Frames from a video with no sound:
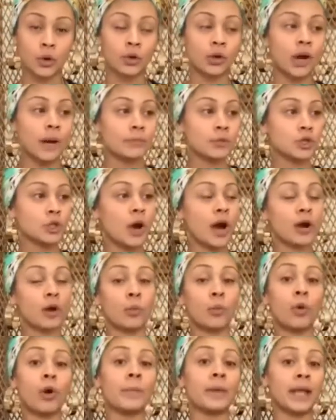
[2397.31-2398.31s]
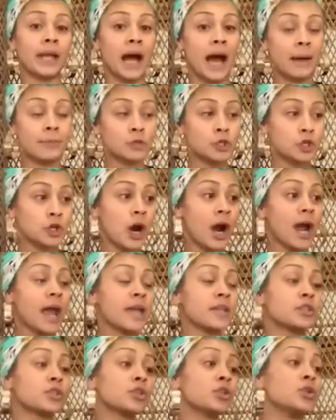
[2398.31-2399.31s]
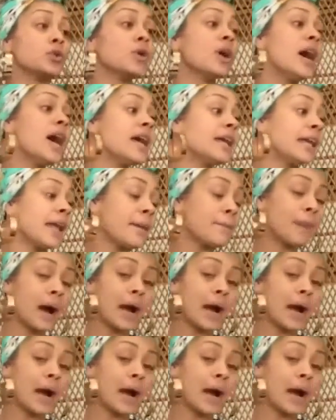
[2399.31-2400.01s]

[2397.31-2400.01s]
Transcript: or I'm trying to get